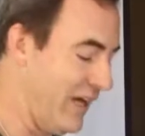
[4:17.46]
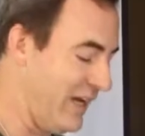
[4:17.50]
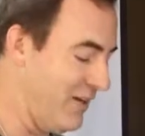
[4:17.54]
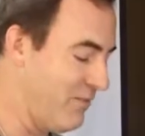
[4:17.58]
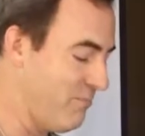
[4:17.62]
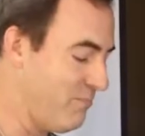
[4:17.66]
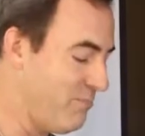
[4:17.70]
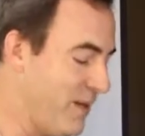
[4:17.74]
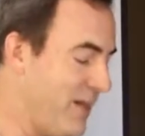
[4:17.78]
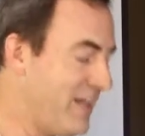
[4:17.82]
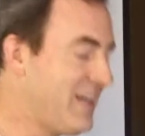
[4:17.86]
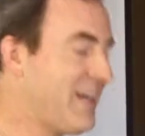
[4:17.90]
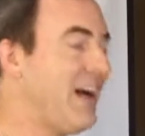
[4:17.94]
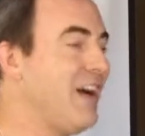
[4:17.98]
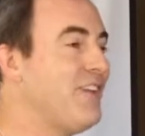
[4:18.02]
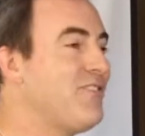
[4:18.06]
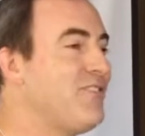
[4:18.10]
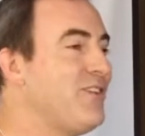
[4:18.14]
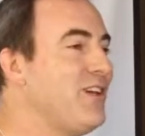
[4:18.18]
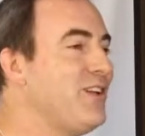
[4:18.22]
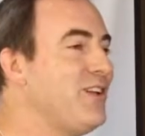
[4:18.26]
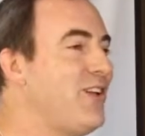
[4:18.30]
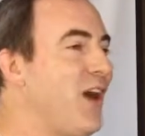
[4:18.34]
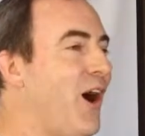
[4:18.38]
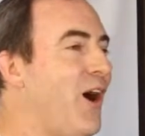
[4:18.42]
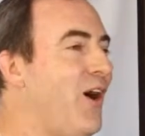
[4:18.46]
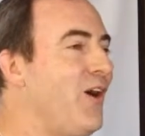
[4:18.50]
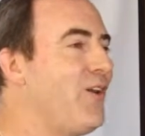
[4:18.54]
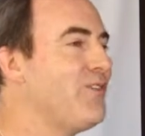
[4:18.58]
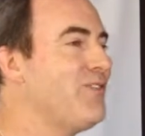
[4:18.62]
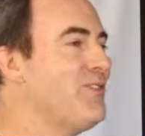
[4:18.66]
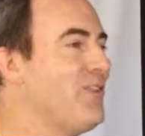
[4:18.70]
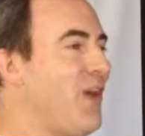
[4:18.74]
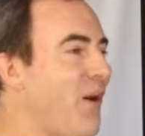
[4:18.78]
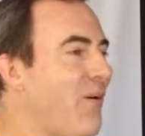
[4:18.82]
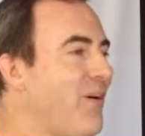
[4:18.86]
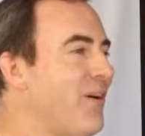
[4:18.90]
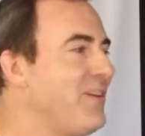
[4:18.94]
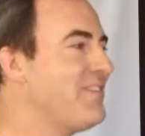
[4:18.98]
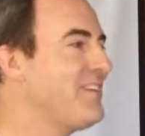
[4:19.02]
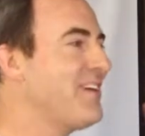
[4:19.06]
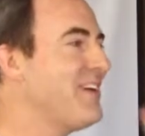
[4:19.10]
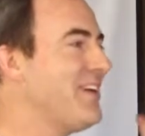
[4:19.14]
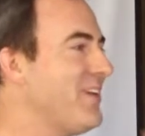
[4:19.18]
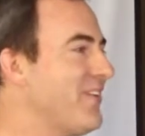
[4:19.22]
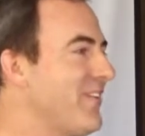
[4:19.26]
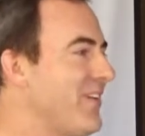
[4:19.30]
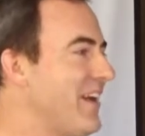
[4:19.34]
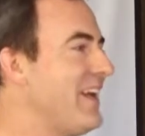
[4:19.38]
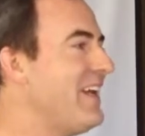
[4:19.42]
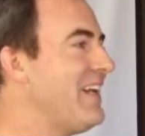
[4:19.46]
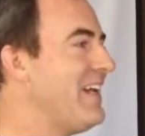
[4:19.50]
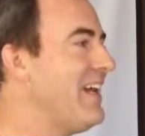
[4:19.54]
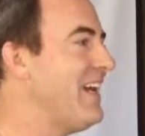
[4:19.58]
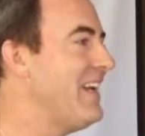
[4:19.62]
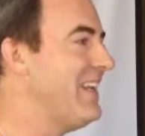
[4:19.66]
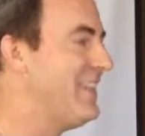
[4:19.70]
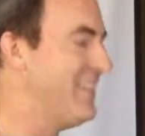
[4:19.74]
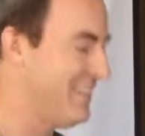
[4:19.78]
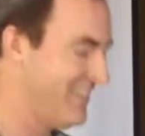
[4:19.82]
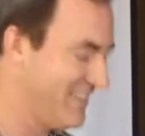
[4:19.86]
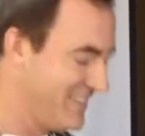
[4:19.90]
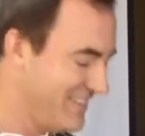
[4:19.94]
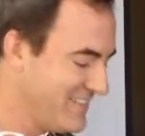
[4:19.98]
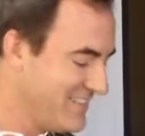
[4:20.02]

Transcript: Right, because he knows no one's going to read it.